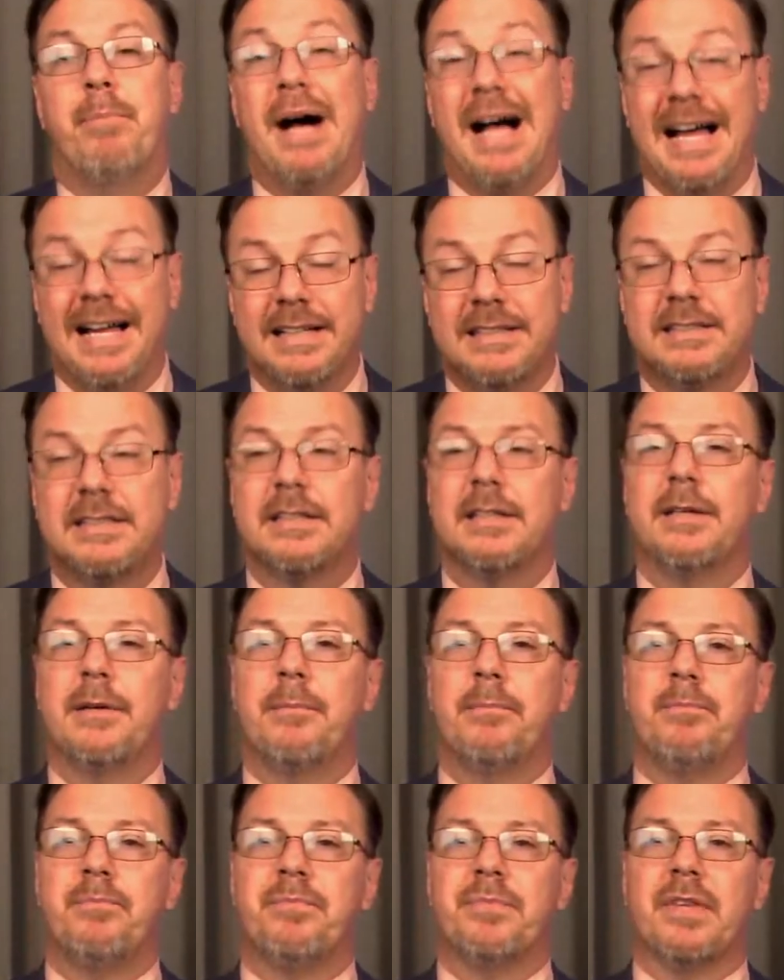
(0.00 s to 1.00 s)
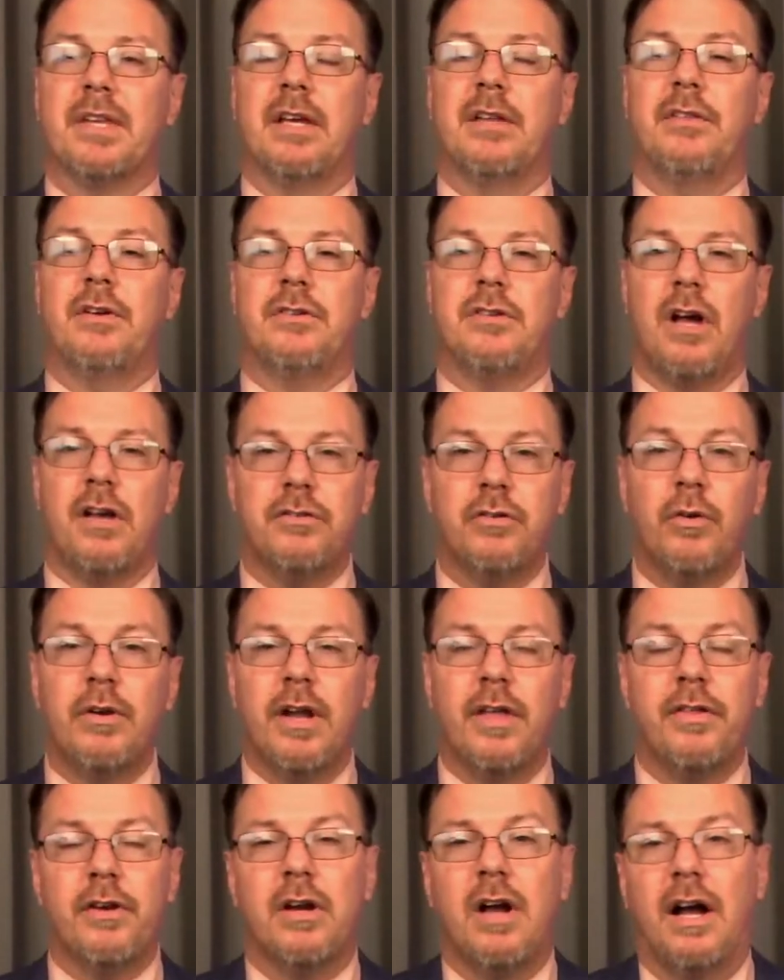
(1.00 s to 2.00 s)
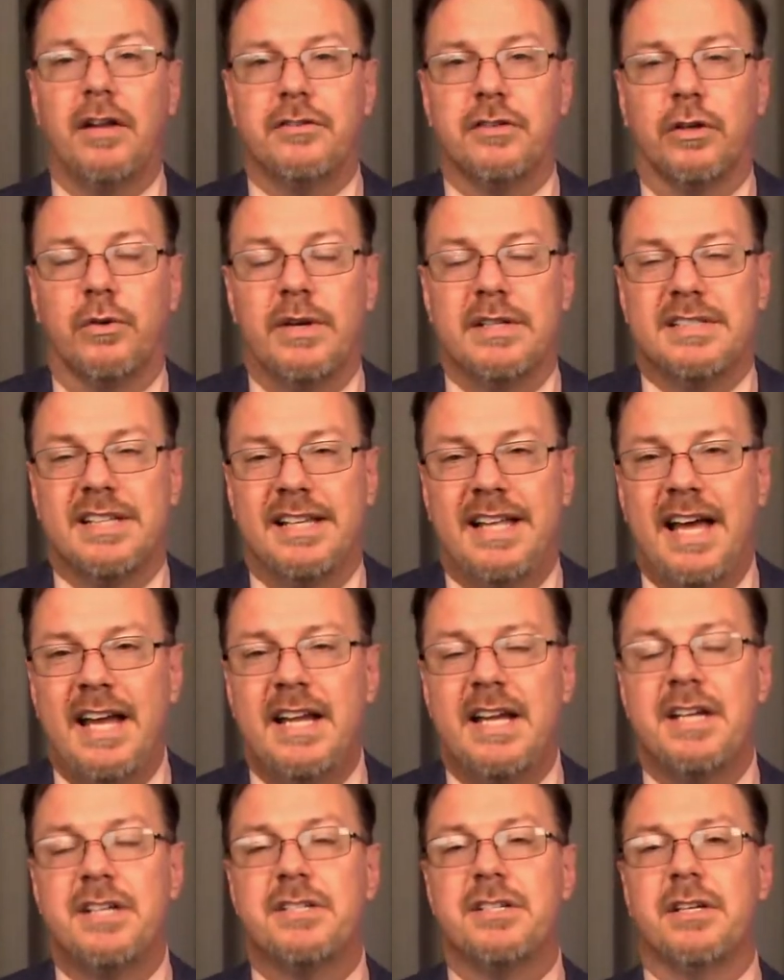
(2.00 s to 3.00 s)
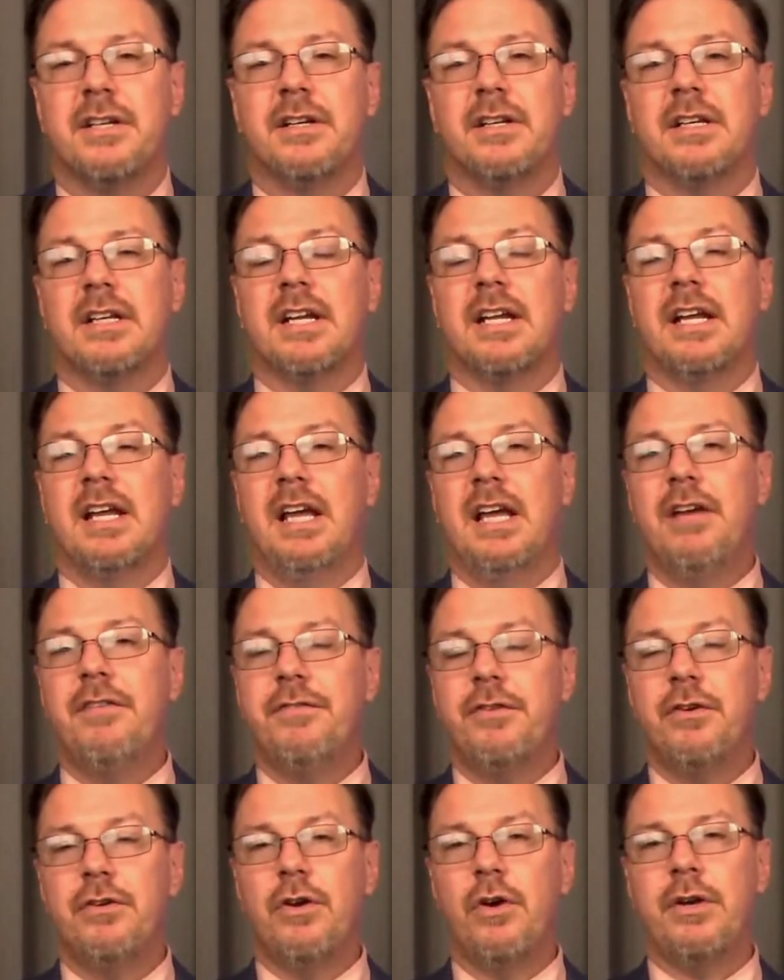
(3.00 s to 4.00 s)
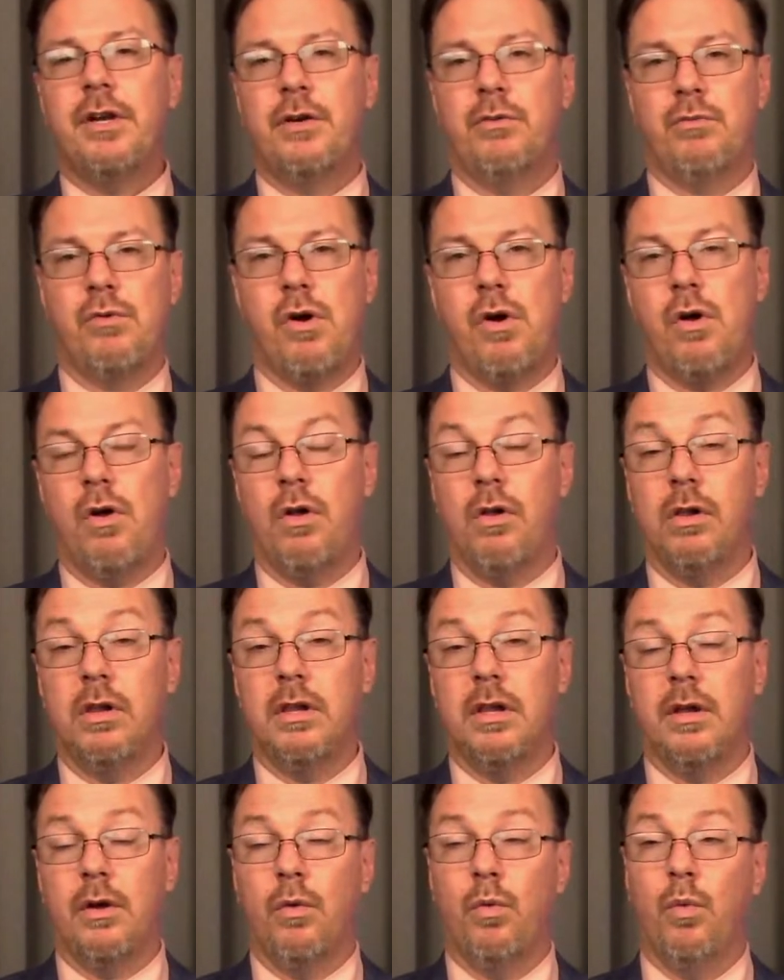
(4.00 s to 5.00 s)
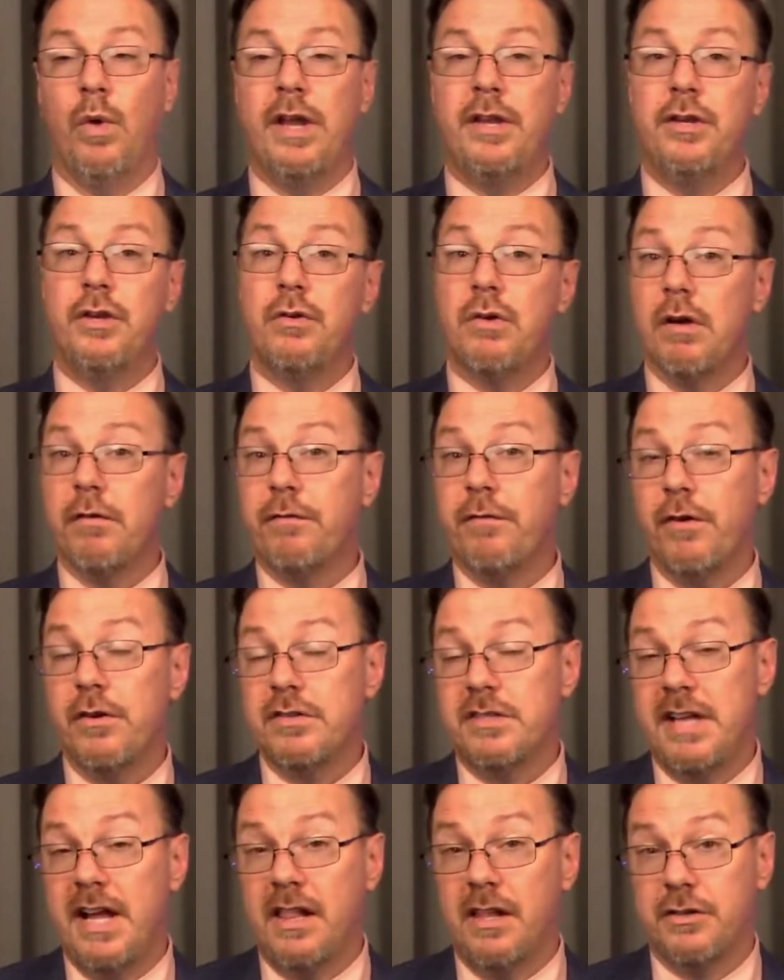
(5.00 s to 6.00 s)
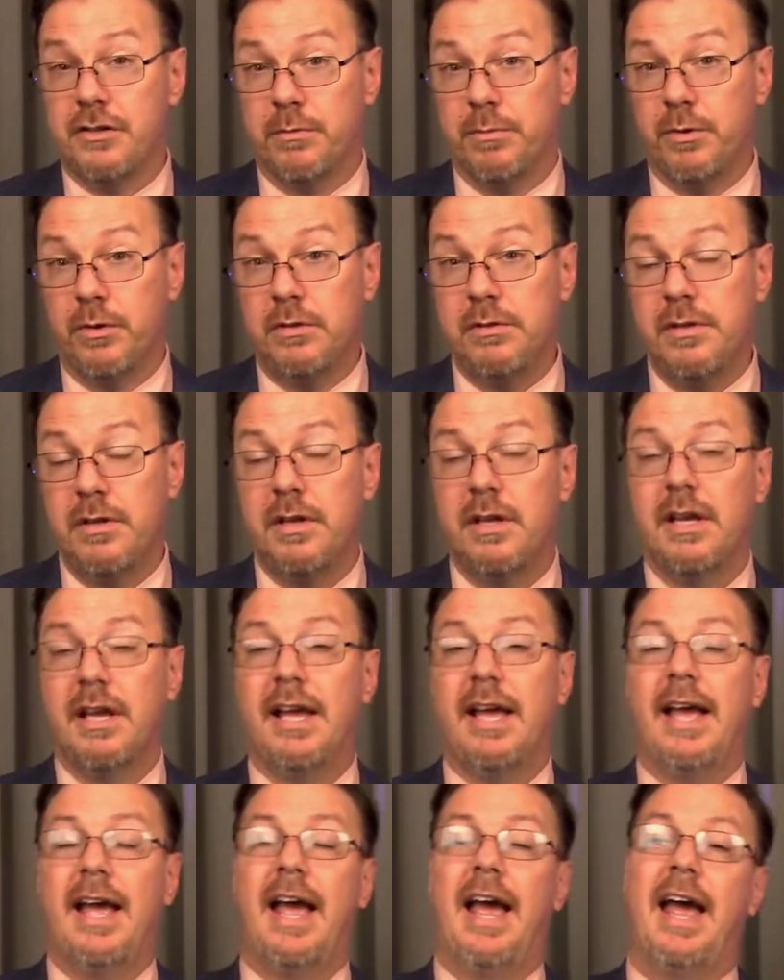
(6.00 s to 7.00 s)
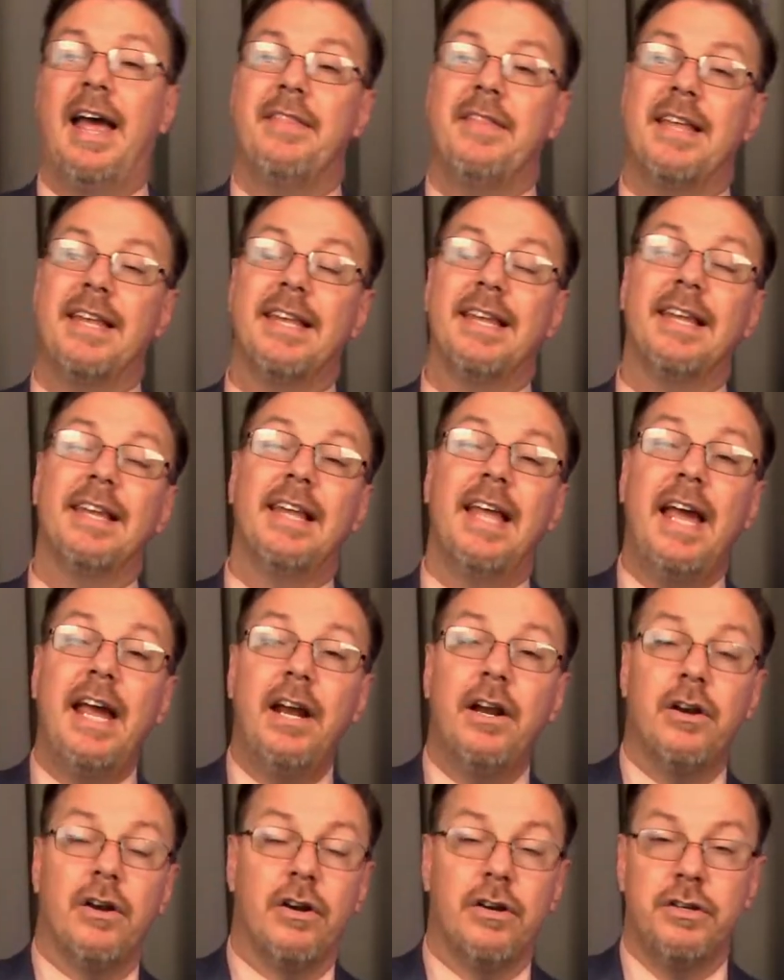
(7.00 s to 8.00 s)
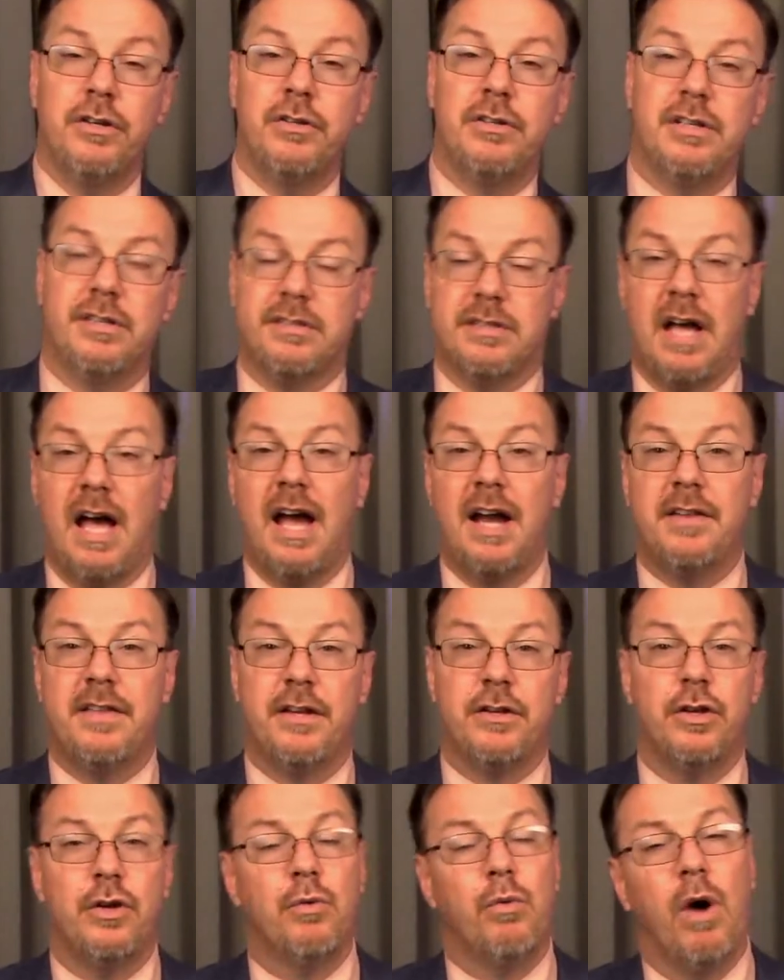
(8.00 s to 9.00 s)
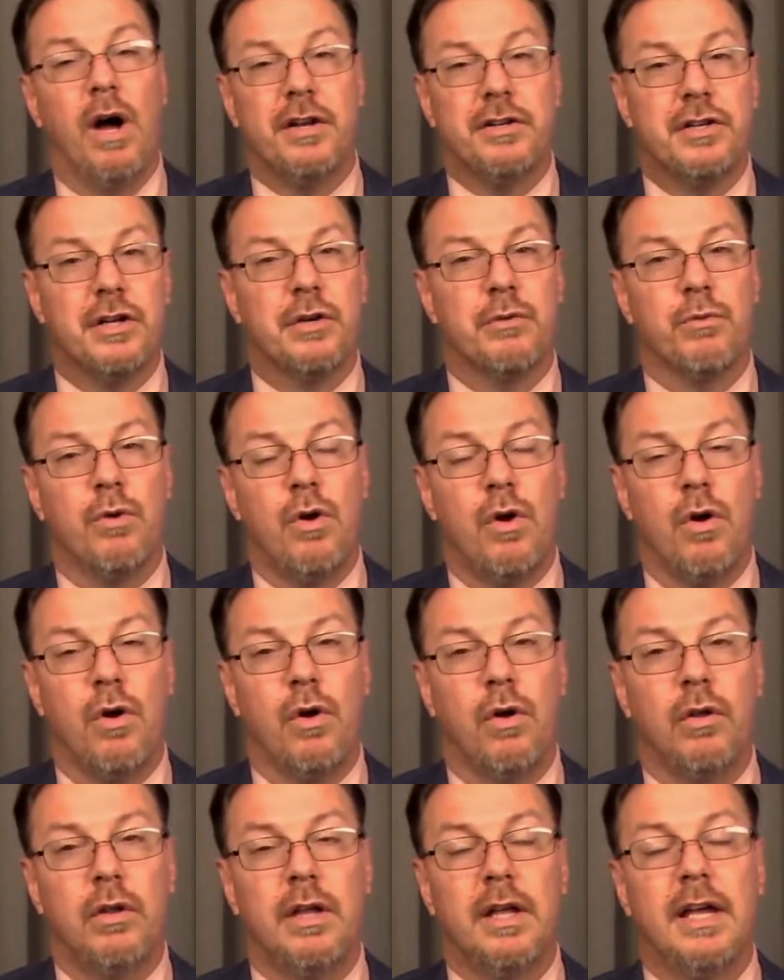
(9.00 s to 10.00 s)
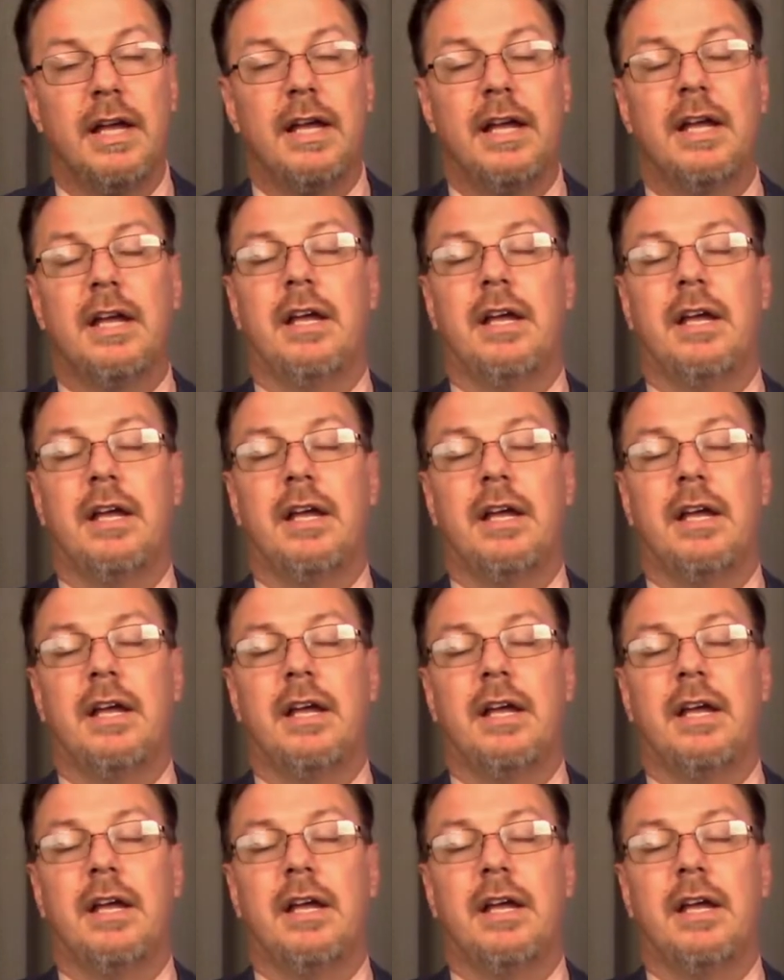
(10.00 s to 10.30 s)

But there's also another consequence, and that is, if you don't enroll when you are first eligible, and then later you decide that you want to enroll,